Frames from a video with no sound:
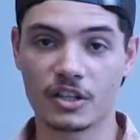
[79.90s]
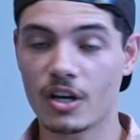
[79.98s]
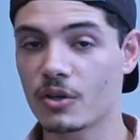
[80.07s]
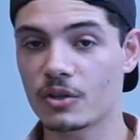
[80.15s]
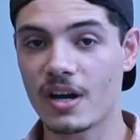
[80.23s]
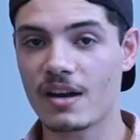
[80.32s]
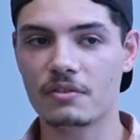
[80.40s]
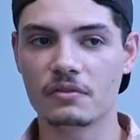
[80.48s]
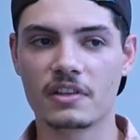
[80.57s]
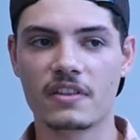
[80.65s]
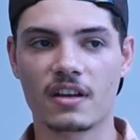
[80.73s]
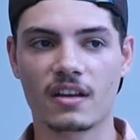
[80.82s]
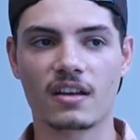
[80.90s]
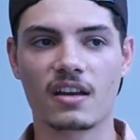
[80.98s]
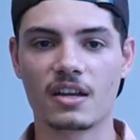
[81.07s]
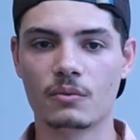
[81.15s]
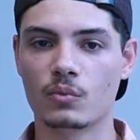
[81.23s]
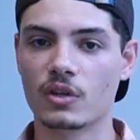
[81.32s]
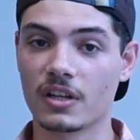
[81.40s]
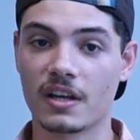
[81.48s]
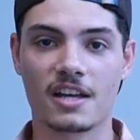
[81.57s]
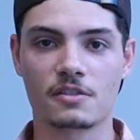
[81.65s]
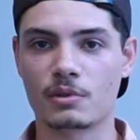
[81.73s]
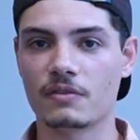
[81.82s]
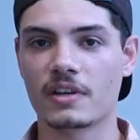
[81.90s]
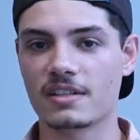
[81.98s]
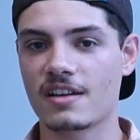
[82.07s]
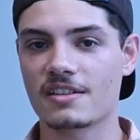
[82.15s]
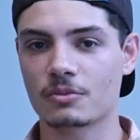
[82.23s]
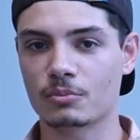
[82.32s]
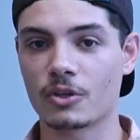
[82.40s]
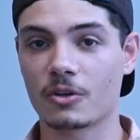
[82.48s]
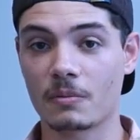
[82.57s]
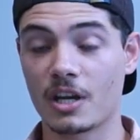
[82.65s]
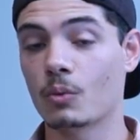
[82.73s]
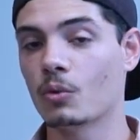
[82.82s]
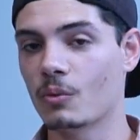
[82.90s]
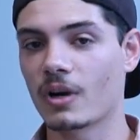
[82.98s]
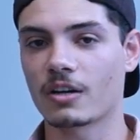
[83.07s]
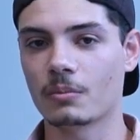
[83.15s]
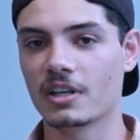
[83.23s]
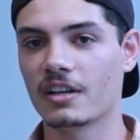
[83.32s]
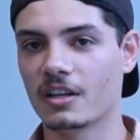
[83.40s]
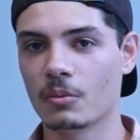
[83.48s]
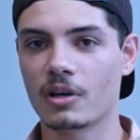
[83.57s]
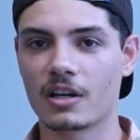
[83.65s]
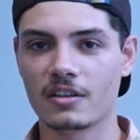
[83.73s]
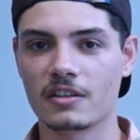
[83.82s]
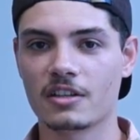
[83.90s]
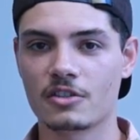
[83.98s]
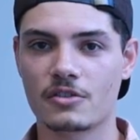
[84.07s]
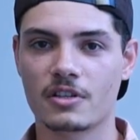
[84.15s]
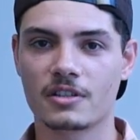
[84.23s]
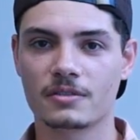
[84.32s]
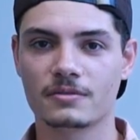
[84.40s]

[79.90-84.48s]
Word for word: you go, you have everything. It really has been a fantastic program that I would recommend to anybody in the industry.